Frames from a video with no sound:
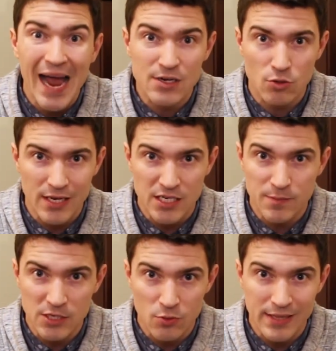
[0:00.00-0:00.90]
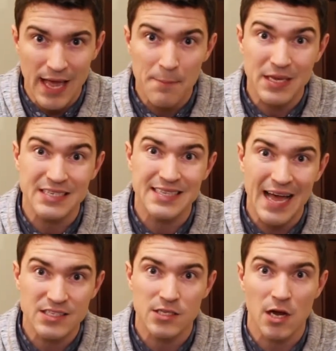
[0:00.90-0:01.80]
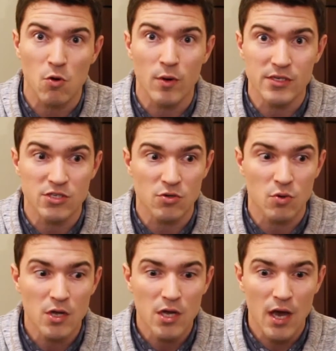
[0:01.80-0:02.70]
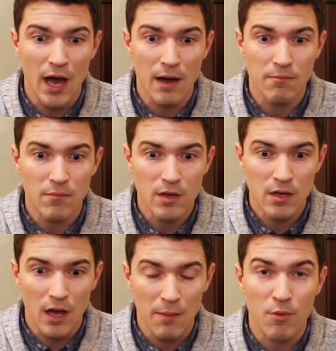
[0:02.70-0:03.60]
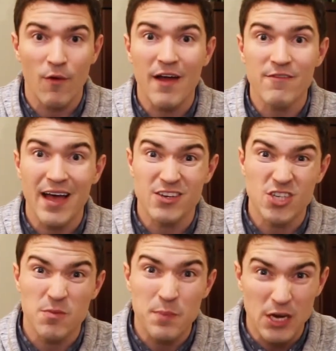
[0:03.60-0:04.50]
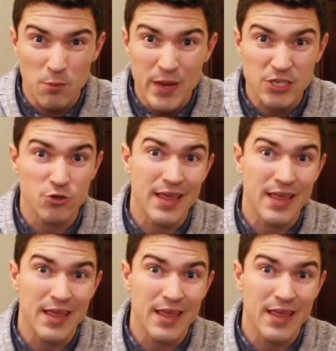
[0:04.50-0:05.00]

I don't need to be doing that because that's not going to um, uh, provide value to the bigger picture.